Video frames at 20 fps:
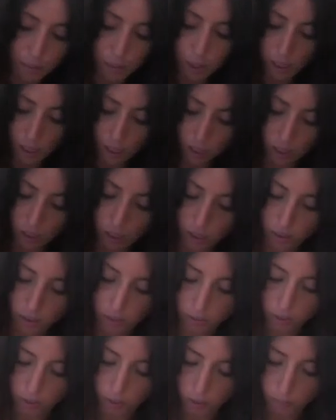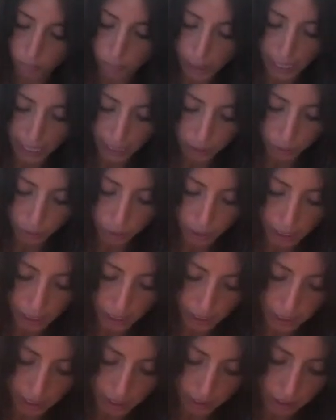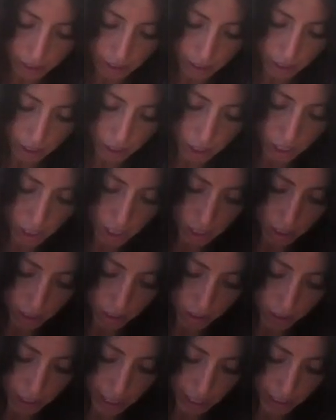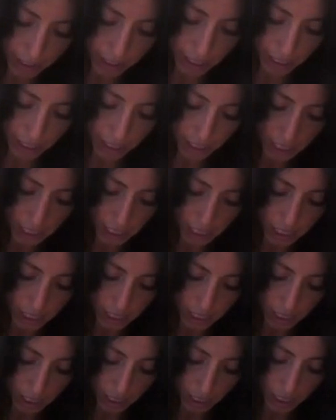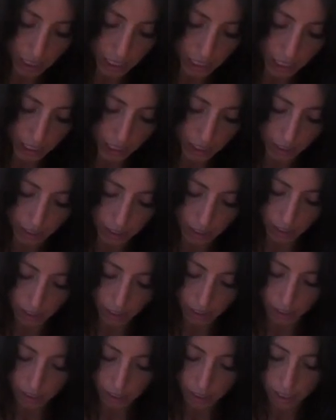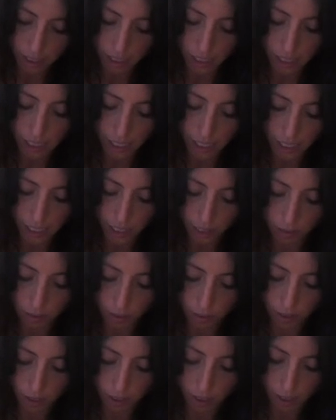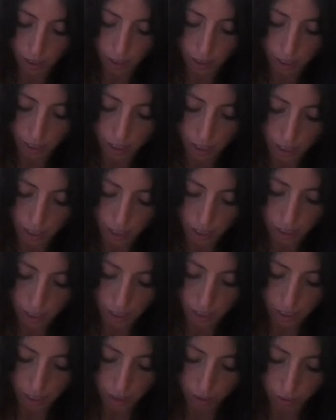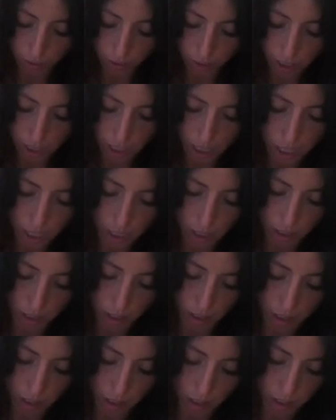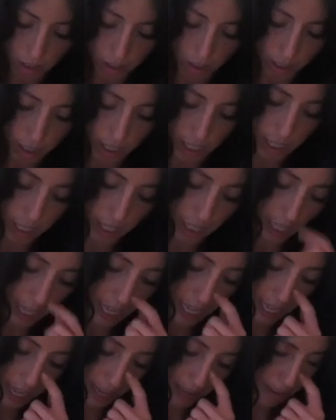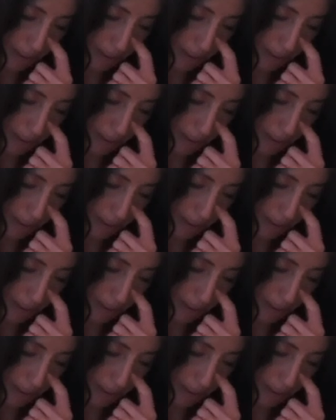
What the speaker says: going to go for a pale colour just to create that the distinctive difference in the hair.